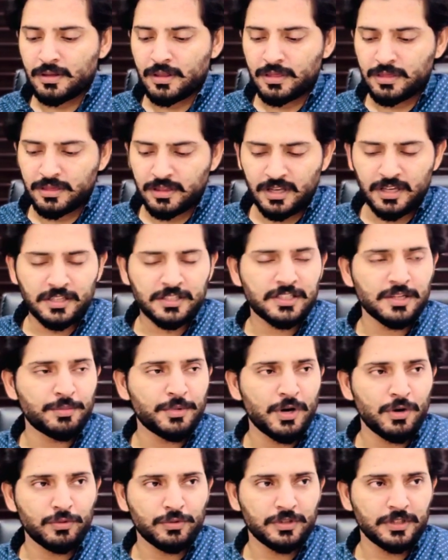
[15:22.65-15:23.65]
thinks
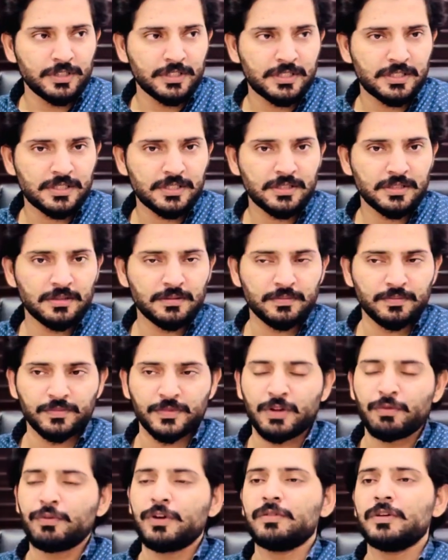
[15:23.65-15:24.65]
about this,
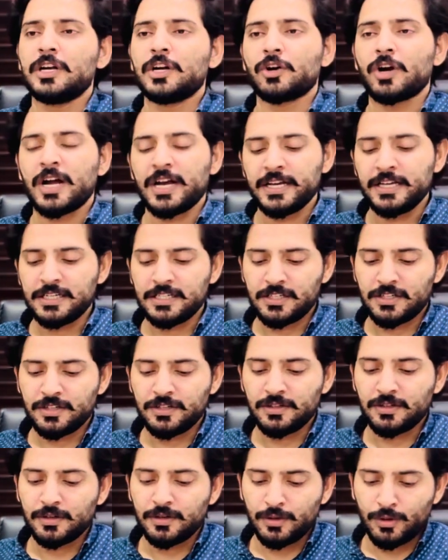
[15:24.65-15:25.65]
we will write